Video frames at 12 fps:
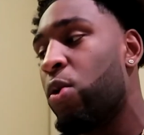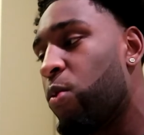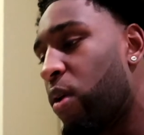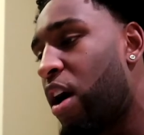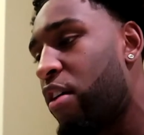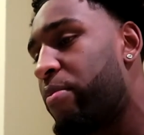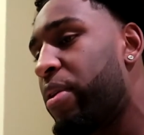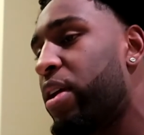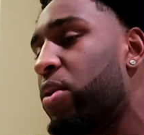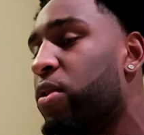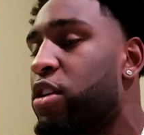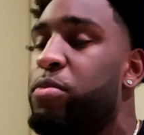where I've
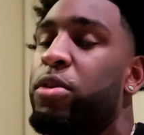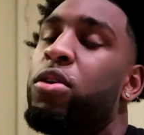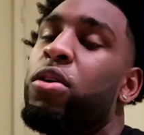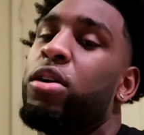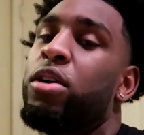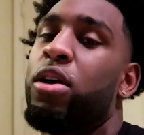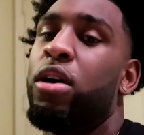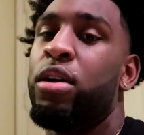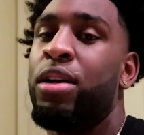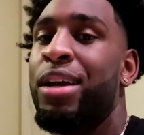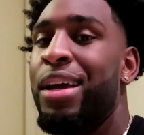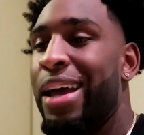been, what's been going on.